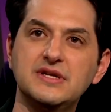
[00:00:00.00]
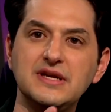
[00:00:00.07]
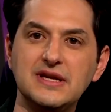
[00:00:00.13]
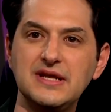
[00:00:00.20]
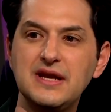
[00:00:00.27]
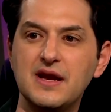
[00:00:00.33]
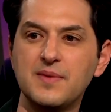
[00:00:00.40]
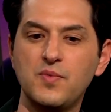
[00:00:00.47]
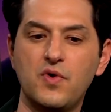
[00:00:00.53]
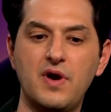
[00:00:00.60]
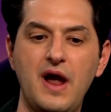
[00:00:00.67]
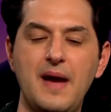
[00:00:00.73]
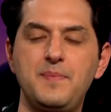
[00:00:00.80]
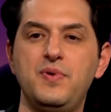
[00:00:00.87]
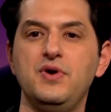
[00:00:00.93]
didn't need it
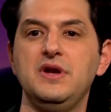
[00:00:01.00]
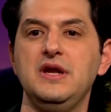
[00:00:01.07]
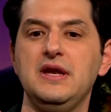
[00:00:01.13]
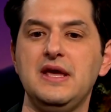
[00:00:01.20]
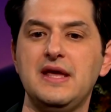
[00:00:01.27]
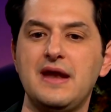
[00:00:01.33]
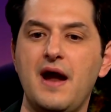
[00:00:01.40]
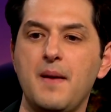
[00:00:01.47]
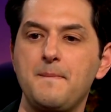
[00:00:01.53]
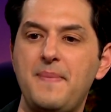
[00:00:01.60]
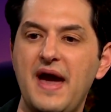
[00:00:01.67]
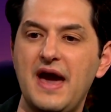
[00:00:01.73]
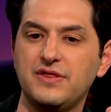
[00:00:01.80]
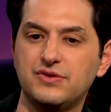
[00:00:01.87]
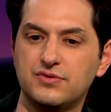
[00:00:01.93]
anymore, I put it in our
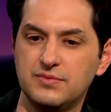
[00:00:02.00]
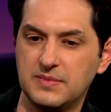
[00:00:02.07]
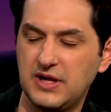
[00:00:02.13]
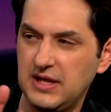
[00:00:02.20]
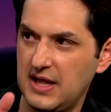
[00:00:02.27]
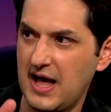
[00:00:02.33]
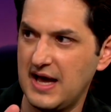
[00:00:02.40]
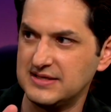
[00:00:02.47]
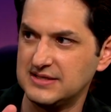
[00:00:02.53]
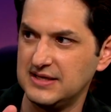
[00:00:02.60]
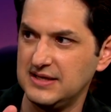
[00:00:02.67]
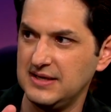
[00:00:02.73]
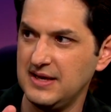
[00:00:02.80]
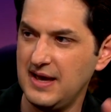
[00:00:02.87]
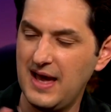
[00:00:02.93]
bathroom
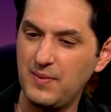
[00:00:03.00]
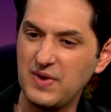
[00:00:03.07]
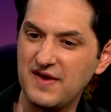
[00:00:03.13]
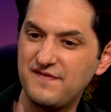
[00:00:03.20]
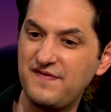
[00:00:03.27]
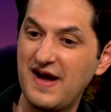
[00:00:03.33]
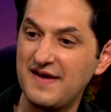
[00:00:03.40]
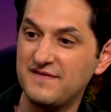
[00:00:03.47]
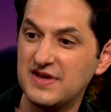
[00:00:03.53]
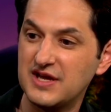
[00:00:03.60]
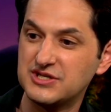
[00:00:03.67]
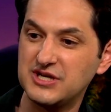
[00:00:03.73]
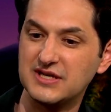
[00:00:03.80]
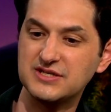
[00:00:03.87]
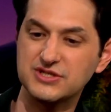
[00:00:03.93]
closet, and we had 5
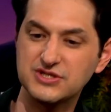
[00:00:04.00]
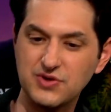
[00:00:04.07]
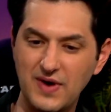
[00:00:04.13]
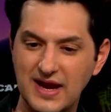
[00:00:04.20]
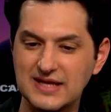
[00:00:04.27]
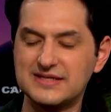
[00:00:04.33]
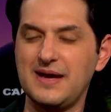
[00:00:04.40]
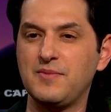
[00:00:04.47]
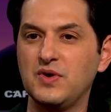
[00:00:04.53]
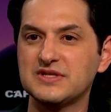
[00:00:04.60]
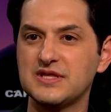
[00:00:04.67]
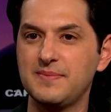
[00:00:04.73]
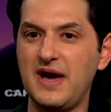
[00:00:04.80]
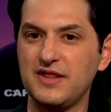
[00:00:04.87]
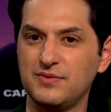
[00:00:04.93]
VHSs, so anytime I went
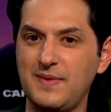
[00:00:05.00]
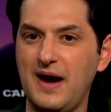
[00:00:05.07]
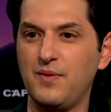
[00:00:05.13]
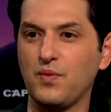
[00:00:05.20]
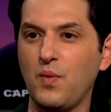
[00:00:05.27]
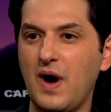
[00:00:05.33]
to the bathroom, I would